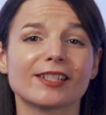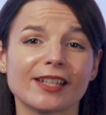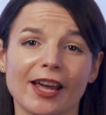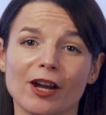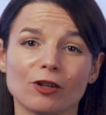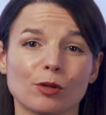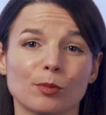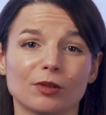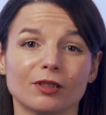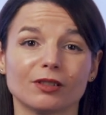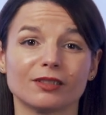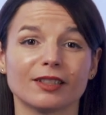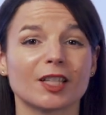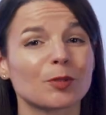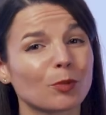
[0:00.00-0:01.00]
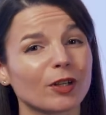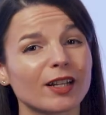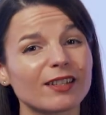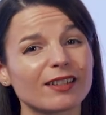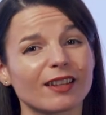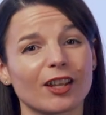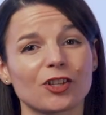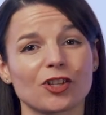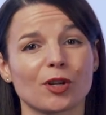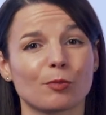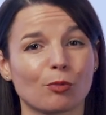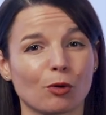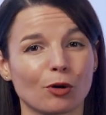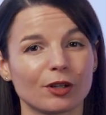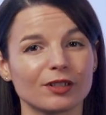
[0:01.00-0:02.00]
is terrible. Is pronunciation
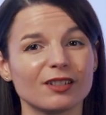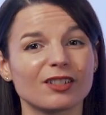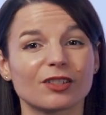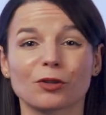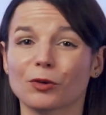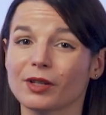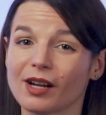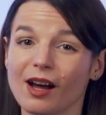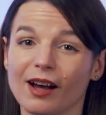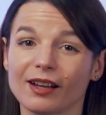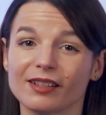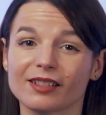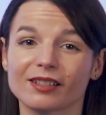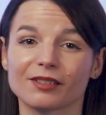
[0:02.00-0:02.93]
important or not?